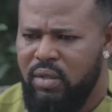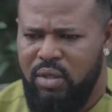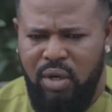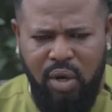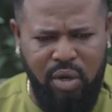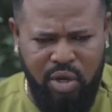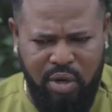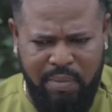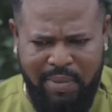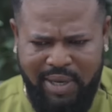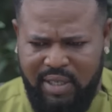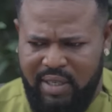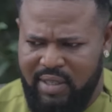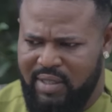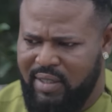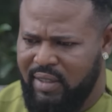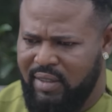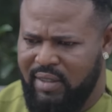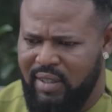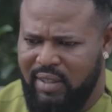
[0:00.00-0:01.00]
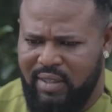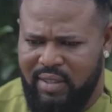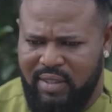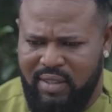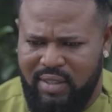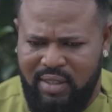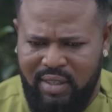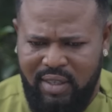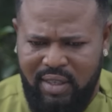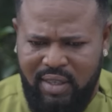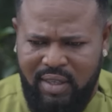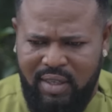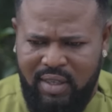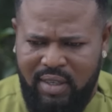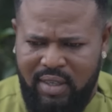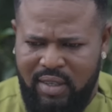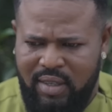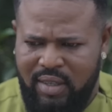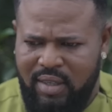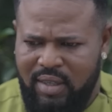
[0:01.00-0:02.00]
No, Your Majesty, this
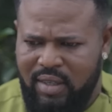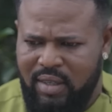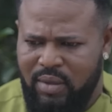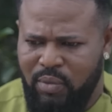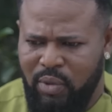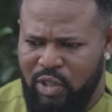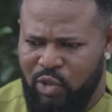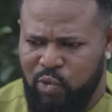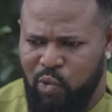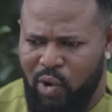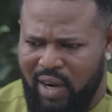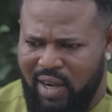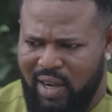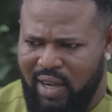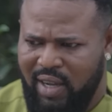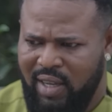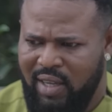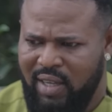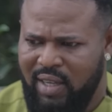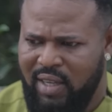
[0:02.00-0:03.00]
won't work.